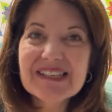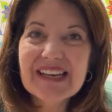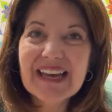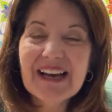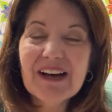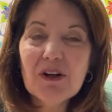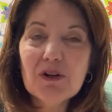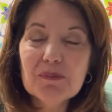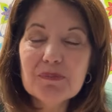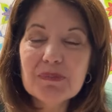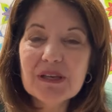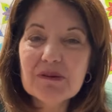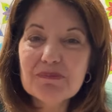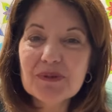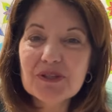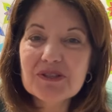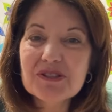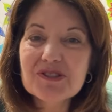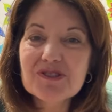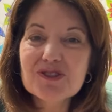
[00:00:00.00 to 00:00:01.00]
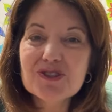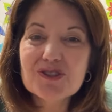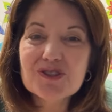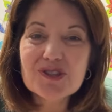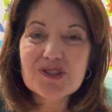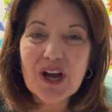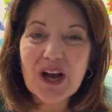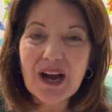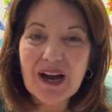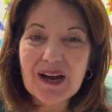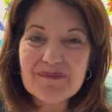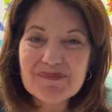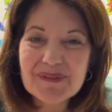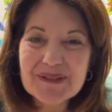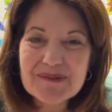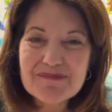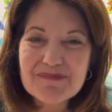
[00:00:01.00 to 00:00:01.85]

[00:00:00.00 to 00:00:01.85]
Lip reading: help people stop